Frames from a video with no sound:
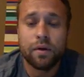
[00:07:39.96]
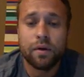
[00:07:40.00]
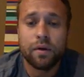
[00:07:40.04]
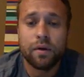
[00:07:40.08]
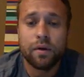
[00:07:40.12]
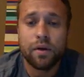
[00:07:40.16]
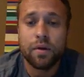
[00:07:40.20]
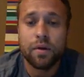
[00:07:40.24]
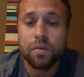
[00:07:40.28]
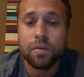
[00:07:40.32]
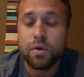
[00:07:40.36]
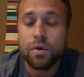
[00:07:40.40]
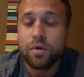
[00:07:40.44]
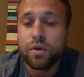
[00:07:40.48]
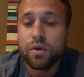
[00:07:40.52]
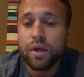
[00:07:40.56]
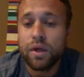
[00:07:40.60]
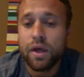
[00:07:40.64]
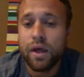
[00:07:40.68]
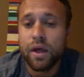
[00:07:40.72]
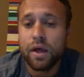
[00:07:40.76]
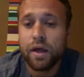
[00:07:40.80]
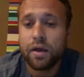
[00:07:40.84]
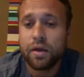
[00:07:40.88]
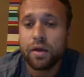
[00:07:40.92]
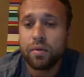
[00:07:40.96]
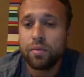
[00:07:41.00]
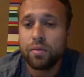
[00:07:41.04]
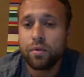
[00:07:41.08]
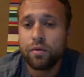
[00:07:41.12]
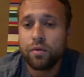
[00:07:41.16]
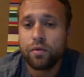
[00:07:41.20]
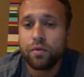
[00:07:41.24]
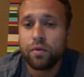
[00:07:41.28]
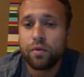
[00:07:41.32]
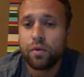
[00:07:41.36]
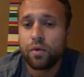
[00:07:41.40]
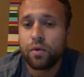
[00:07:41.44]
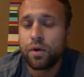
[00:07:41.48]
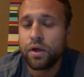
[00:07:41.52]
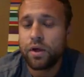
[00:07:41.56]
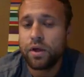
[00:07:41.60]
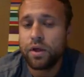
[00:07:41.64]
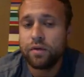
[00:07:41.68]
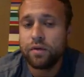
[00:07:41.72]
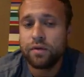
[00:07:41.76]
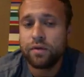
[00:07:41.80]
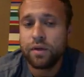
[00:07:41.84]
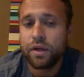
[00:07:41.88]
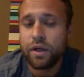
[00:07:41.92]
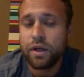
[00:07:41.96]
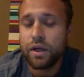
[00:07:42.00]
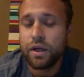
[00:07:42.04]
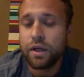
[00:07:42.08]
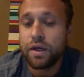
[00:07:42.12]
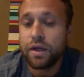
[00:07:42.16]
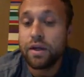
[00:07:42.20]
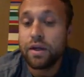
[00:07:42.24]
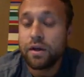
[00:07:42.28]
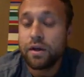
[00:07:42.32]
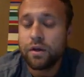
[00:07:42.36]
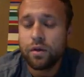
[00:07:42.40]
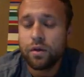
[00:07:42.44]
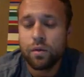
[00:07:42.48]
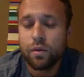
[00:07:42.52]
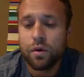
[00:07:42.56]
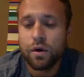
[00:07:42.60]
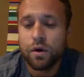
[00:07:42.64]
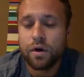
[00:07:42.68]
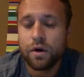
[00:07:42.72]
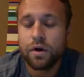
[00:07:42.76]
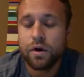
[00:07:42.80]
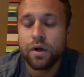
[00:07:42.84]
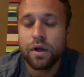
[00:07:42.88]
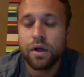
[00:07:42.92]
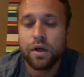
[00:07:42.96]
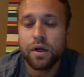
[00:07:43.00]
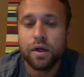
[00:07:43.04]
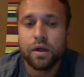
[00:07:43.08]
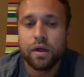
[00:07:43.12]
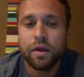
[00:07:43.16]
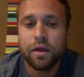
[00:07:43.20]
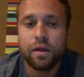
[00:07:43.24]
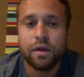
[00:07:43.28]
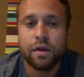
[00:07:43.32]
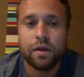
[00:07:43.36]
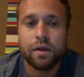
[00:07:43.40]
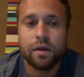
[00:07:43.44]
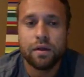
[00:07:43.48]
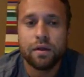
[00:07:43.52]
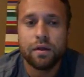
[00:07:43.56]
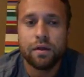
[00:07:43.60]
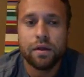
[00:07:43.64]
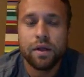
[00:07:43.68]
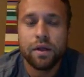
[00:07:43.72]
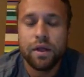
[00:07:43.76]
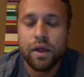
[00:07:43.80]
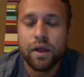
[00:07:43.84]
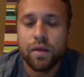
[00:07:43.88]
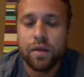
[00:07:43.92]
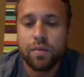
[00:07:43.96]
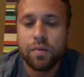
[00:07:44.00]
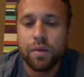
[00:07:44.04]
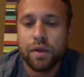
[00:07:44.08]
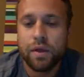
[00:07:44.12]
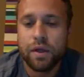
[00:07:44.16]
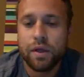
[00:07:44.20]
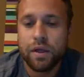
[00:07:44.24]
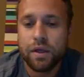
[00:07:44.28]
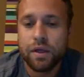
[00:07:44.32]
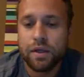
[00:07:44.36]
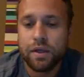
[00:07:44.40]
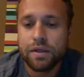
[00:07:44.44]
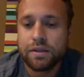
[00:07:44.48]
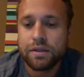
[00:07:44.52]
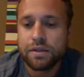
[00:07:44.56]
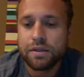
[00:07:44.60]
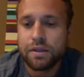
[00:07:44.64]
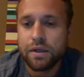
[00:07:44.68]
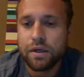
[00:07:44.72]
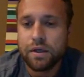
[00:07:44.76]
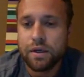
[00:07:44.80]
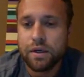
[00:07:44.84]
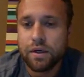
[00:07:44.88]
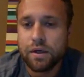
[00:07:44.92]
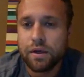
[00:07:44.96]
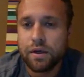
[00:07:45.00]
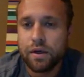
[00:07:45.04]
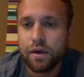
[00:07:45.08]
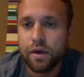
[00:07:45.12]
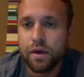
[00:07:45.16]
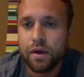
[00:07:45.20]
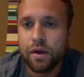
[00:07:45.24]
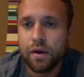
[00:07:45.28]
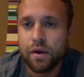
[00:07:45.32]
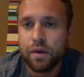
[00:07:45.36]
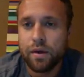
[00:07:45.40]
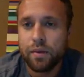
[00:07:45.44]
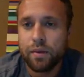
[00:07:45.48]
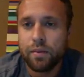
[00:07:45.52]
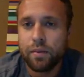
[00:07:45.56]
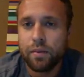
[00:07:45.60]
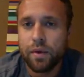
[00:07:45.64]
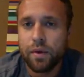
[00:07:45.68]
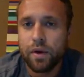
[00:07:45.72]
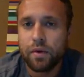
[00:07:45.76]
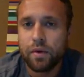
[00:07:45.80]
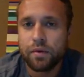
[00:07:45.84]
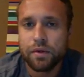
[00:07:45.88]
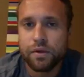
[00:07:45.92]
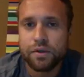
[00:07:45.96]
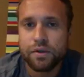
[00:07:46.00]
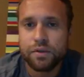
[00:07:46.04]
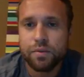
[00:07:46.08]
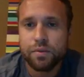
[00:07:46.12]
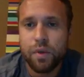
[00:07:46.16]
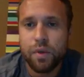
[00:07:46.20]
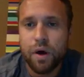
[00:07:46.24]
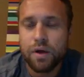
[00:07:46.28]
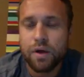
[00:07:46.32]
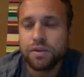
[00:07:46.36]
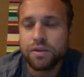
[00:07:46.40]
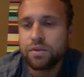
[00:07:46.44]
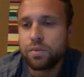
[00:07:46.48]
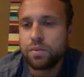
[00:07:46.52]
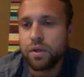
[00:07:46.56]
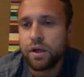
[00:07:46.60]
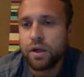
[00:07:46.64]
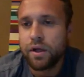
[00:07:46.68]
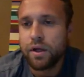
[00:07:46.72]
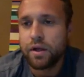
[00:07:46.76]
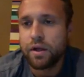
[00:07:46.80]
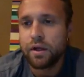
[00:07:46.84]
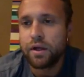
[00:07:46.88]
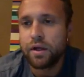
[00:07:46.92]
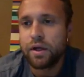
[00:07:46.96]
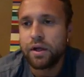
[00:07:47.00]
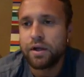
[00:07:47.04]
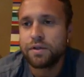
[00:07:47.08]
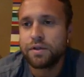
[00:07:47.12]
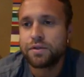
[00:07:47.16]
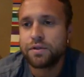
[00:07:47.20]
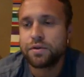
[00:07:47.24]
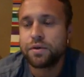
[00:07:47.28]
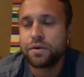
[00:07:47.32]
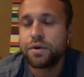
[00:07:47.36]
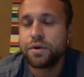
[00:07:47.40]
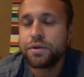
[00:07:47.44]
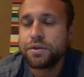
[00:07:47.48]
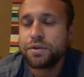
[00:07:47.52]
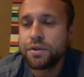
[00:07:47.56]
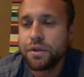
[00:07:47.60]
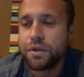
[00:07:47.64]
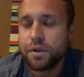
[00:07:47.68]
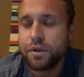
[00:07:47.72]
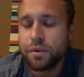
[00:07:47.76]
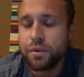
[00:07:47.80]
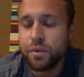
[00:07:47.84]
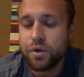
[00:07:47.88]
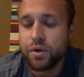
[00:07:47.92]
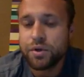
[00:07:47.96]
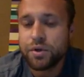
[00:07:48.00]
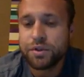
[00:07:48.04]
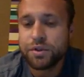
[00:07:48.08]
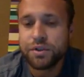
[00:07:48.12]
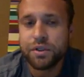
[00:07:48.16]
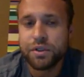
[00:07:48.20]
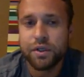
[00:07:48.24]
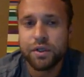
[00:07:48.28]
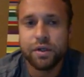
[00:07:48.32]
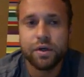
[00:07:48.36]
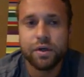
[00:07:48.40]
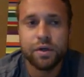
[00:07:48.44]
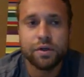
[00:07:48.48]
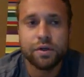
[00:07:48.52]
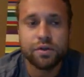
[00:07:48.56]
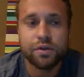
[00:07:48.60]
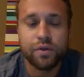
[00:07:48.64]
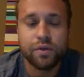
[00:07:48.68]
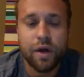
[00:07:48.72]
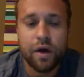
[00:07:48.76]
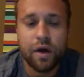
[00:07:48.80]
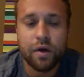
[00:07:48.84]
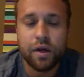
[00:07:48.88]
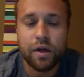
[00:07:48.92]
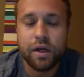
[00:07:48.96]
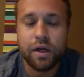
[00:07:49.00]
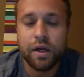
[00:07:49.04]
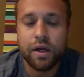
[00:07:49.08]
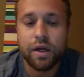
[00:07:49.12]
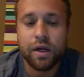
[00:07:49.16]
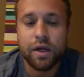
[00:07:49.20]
communicated before even getting into the water. The EAP is a response plan in case there is an emergency, a drowning,